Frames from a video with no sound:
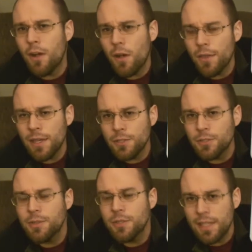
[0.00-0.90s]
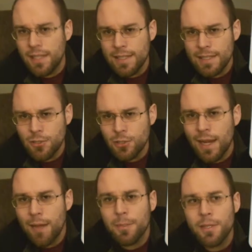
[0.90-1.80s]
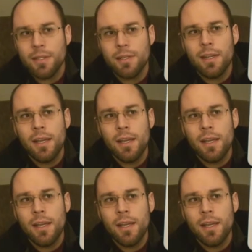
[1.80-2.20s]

all the issues in each chapter